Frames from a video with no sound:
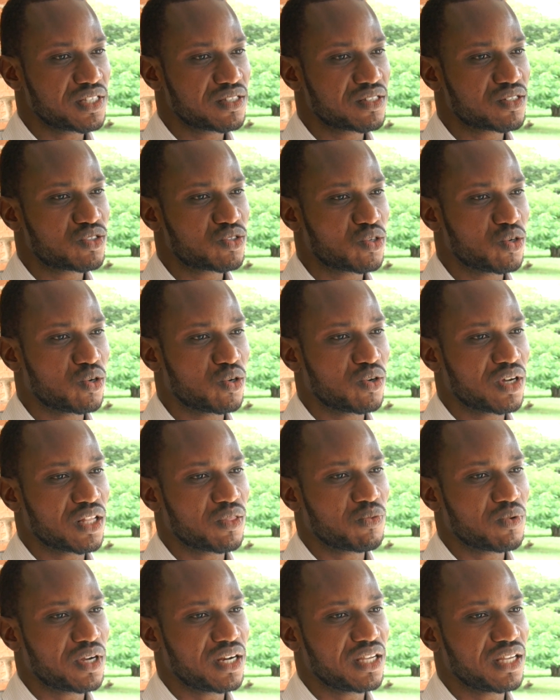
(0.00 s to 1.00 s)
So
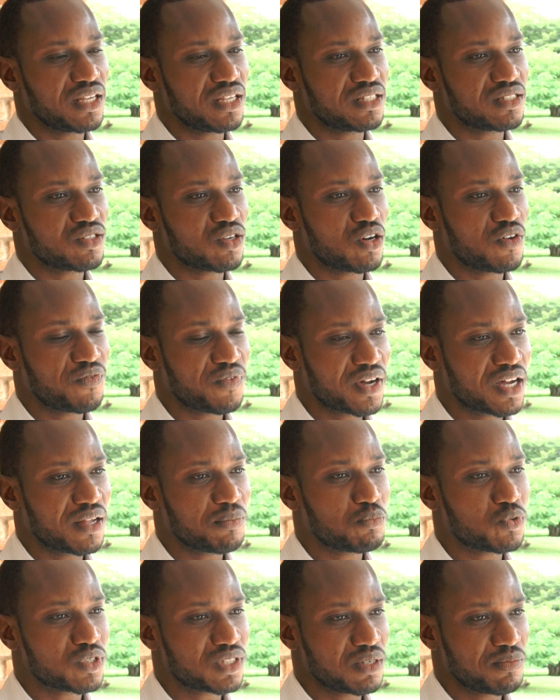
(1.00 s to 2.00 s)
actually it offers
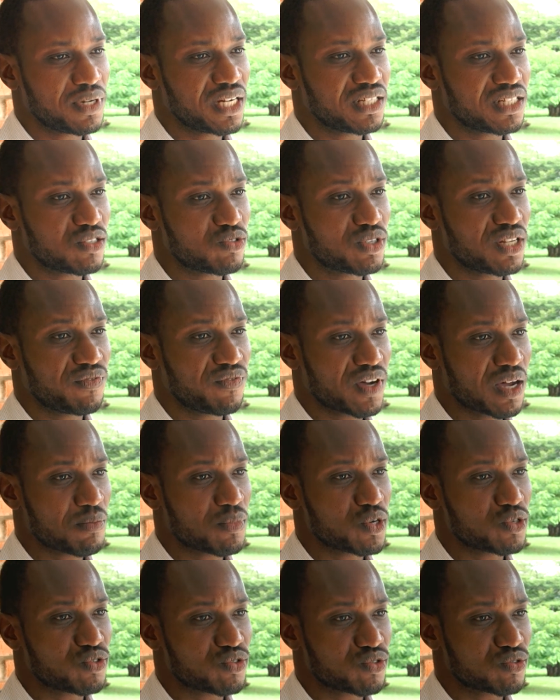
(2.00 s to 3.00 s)
possibility to the
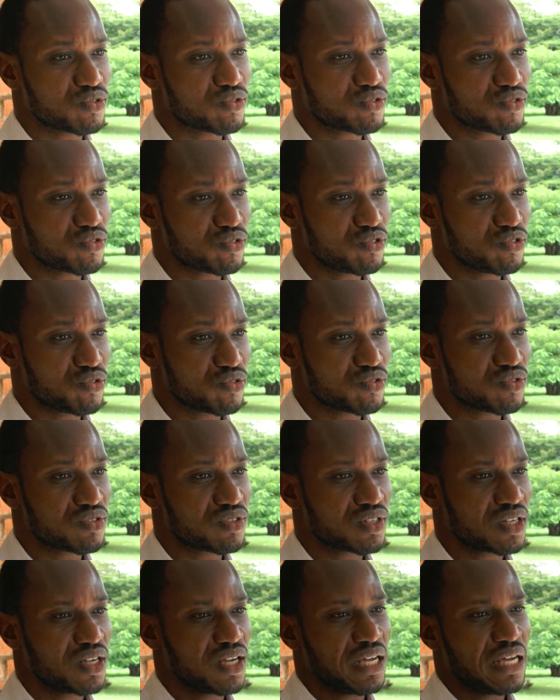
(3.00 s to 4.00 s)
farmer to, to use